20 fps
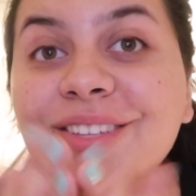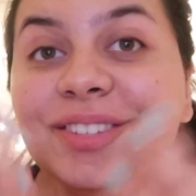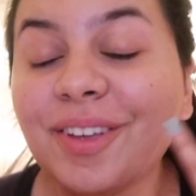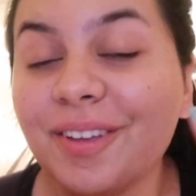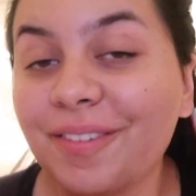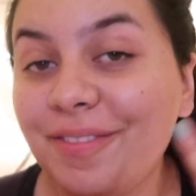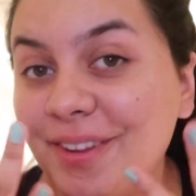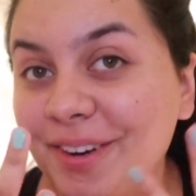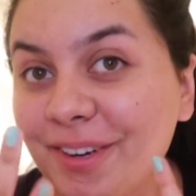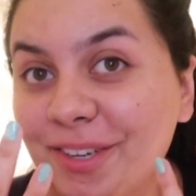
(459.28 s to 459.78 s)

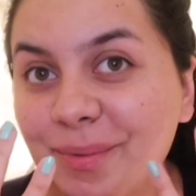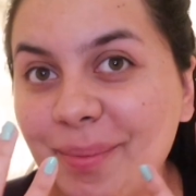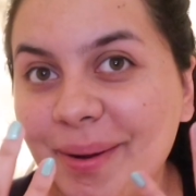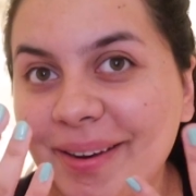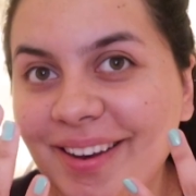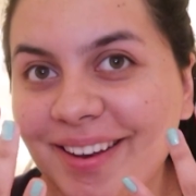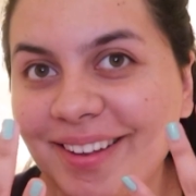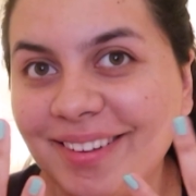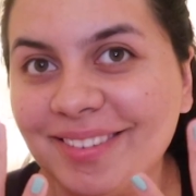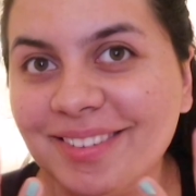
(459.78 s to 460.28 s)
So I finished
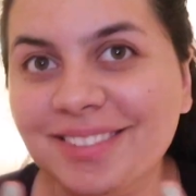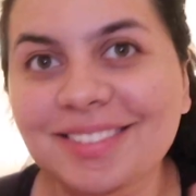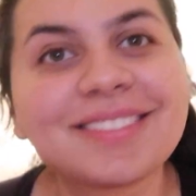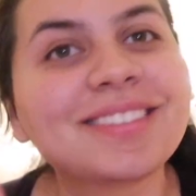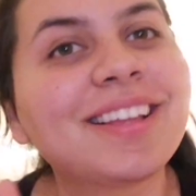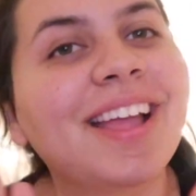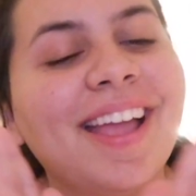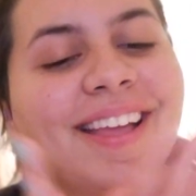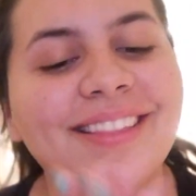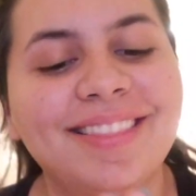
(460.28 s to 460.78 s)
my
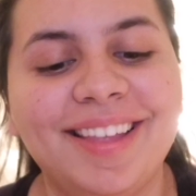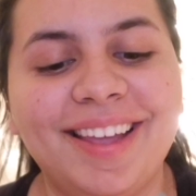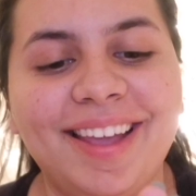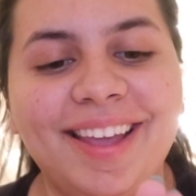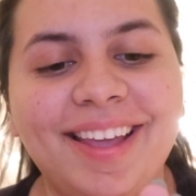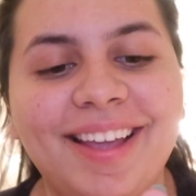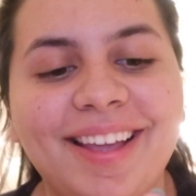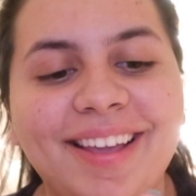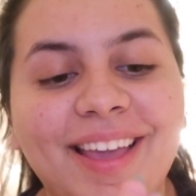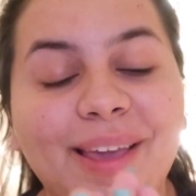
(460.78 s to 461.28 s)
nails and
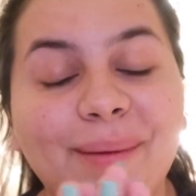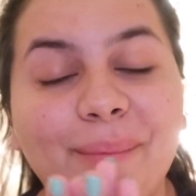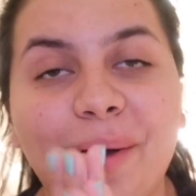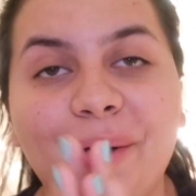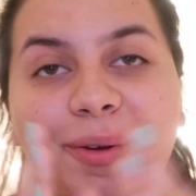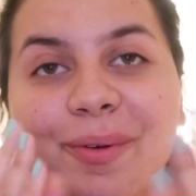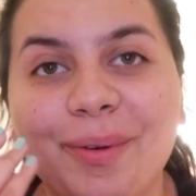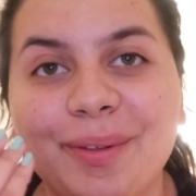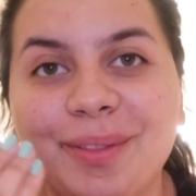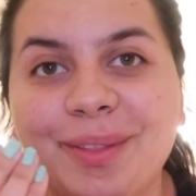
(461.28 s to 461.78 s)
they came
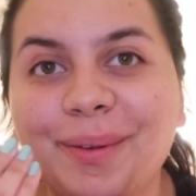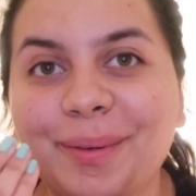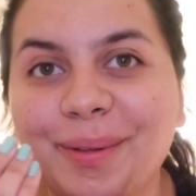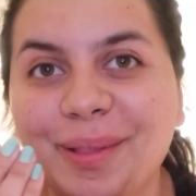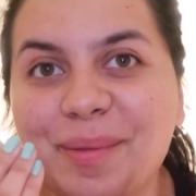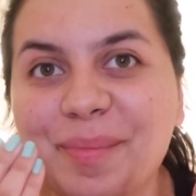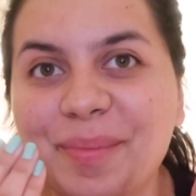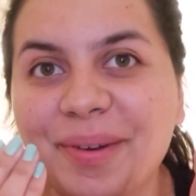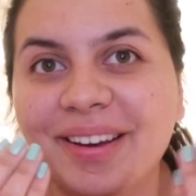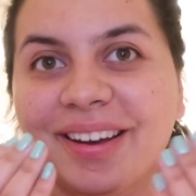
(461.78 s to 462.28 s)
out really,
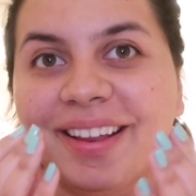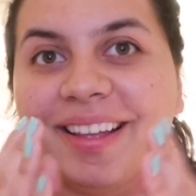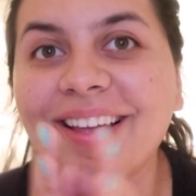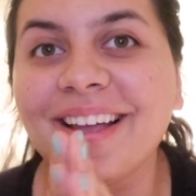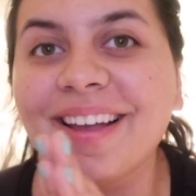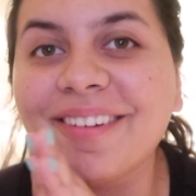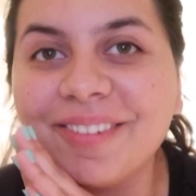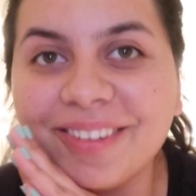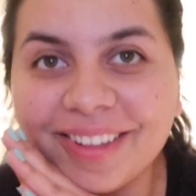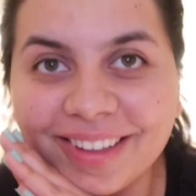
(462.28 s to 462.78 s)
really
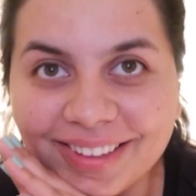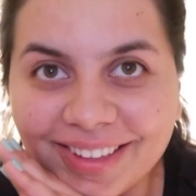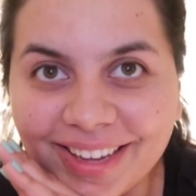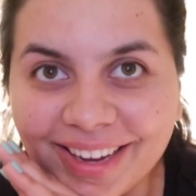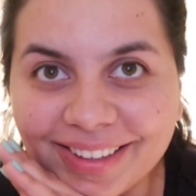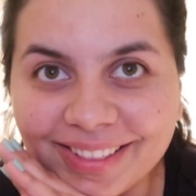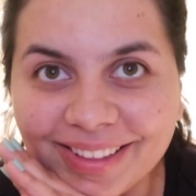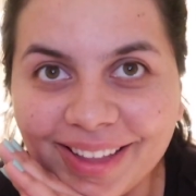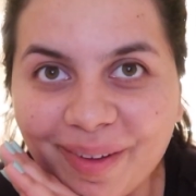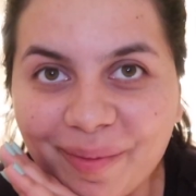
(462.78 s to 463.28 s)
pretty. I really
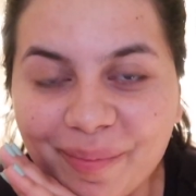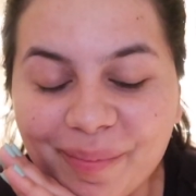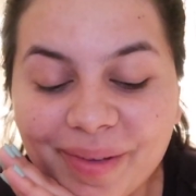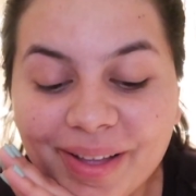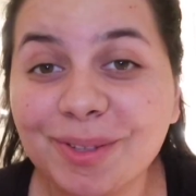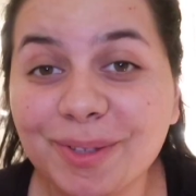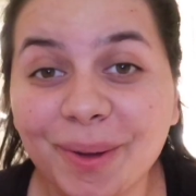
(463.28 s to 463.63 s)
like them.